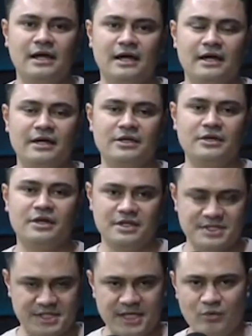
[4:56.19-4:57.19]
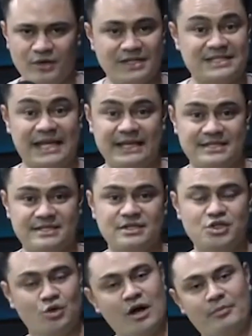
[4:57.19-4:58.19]
can you see what it
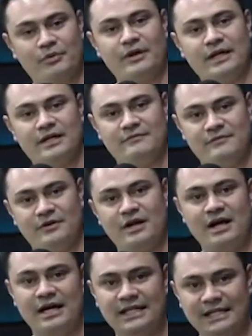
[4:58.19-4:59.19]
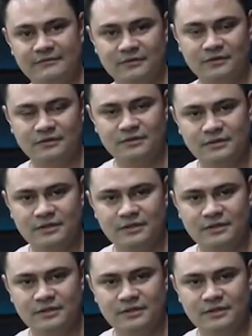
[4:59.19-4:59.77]
takes to operate at a very high level?